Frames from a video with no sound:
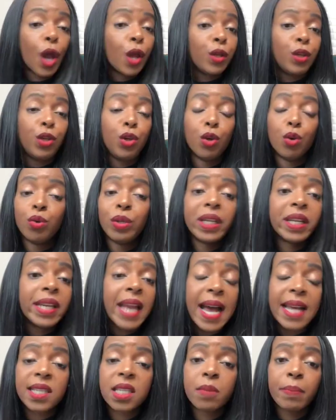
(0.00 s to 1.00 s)
You didn't
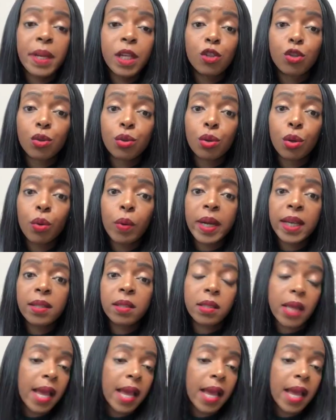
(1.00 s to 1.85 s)
ask me to do it.